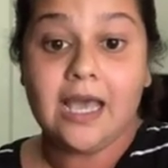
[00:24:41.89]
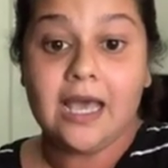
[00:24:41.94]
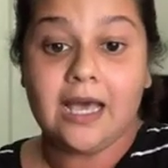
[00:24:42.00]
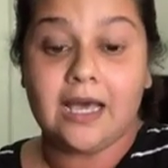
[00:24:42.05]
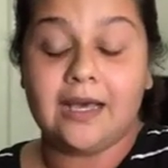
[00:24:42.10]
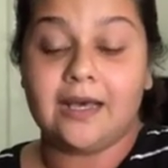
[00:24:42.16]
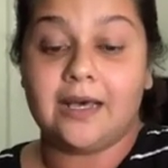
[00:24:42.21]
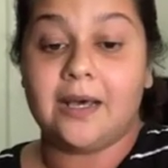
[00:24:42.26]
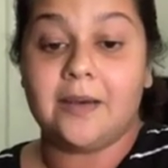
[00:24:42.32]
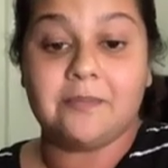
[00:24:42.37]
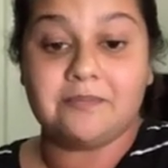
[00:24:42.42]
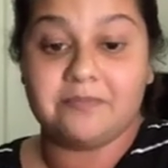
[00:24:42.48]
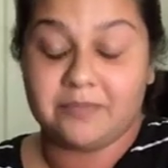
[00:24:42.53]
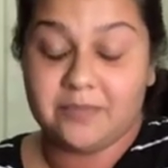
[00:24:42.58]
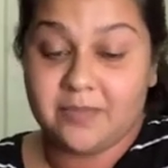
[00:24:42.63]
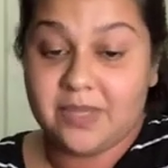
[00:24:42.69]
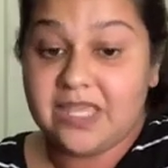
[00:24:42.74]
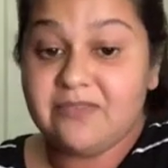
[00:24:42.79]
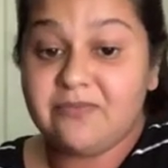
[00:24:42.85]

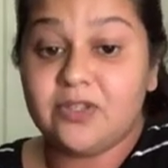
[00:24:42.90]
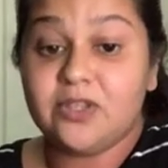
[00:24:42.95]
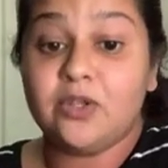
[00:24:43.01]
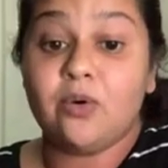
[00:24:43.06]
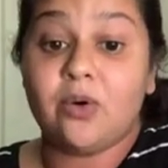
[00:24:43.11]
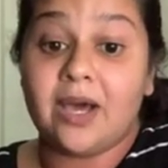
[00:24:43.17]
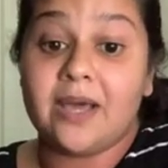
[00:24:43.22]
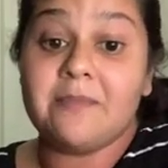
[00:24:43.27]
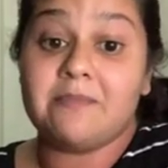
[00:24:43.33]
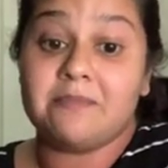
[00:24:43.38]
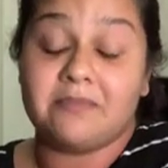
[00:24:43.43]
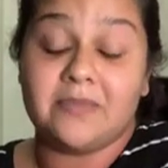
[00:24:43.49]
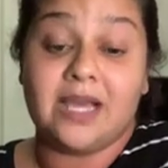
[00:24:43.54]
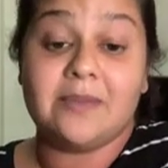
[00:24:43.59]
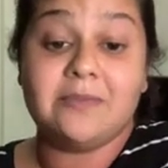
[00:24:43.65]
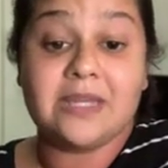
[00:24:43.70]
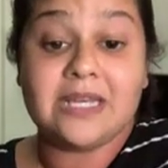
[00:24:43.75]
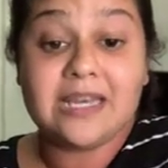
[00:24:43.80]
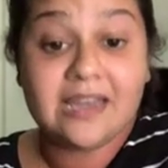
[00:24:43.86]
Even though
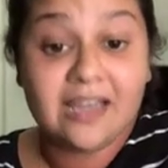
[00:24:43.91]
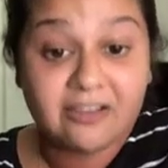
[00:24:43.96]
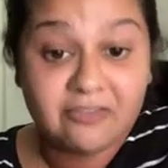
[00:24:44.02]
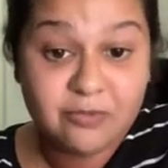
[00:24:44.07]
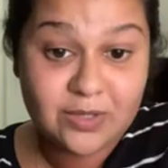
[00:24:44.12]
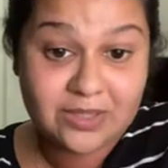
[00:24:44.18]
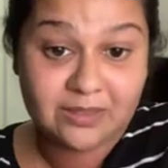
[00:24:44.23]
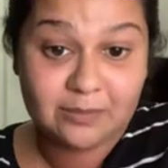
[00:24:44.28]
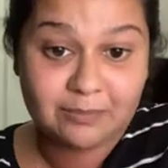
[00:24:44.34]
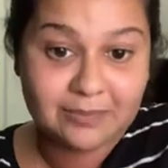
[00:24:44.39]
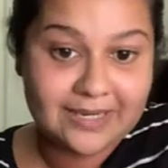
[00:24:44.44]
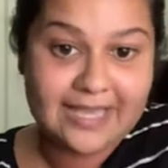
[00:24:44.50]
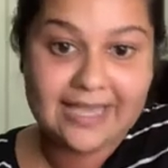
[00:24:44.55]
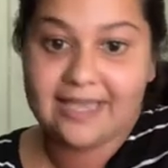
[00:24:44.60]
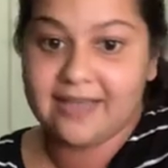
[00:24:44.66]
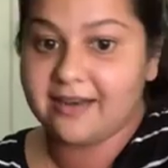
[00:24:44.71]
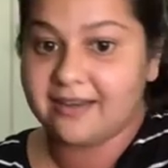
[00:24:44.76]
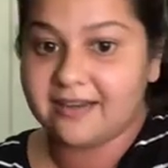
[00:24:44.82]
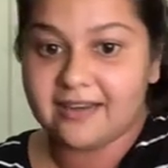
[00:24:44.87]
I'm in love with the play
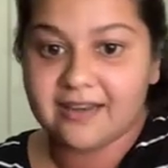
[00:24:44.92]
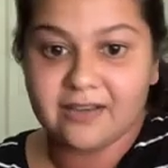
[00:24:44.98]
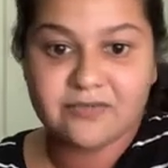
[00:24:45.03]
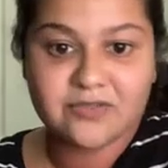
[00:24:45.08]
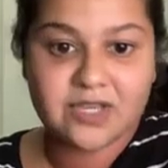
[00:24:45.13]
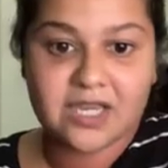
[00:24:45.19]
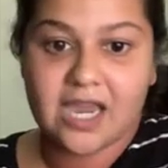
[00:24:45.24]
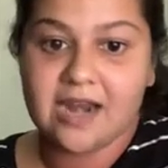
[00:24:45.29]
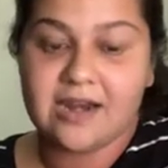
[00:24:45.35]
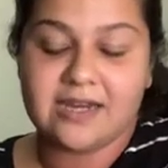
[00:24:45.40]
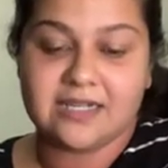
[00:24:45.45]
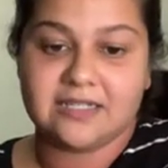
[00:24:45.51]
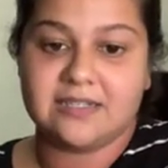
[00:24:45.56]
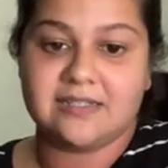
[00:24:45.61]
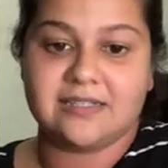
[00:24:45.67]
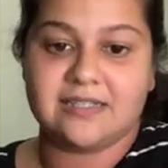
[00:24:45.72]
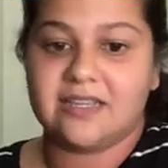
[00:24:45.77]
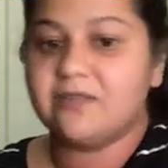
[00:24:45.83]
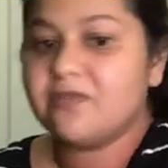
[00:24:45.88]
and I love the
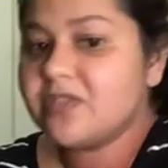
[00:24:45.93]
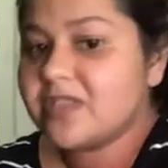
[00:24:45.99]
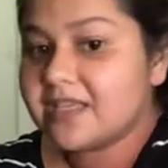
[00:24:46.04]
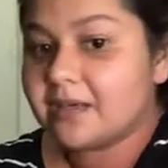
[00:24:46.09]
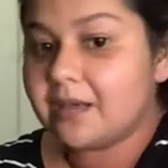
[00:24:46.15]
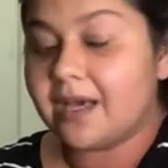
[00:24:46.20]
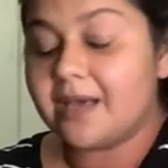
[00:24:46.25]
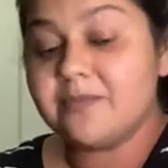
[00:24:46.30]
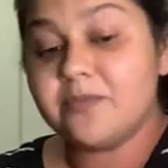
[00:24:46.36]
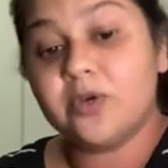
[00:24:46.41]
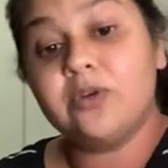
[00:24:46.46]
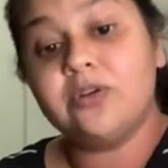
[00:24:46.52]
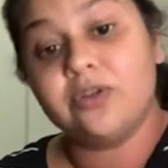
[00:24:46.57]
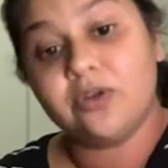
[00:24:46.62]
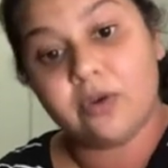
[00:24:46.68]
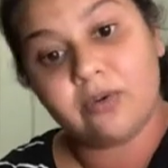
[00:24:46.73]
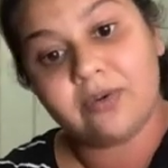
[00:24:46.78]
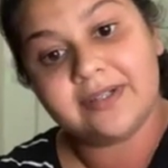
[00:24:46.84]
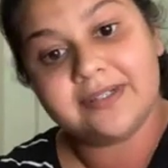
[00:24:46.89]
characters and everything, I'm going to
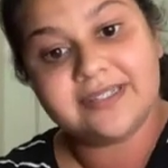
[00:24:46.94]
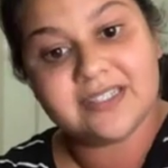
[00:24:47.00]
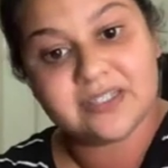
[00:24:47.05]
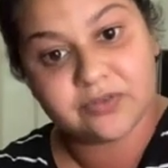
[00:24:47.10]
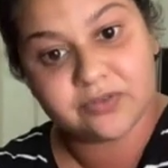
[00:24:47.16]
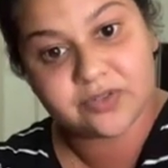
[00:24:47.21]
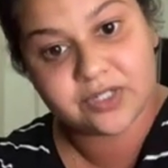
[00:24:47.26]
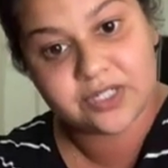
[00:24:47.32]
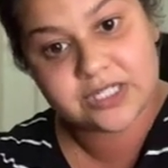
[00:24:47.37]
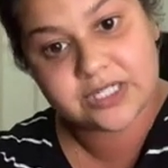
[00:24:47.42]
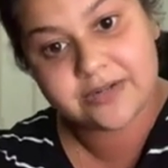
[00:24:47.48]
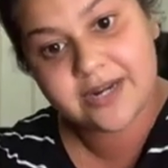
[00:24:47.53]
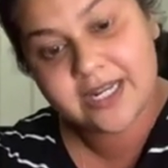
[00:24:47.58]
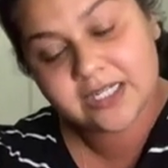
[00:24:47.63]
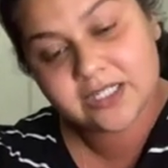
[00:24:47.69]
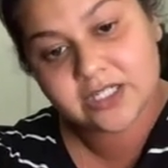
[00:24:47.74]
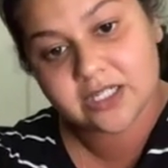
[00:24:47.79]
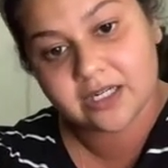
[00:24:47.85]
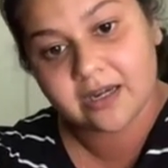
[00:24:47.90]
go in a different
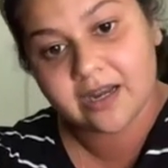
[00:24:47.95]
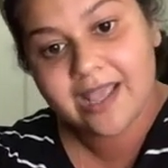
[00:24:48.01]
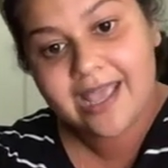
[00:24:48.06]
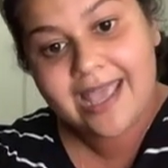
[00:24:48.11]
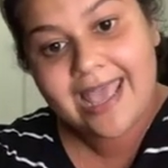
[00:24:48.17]
direction.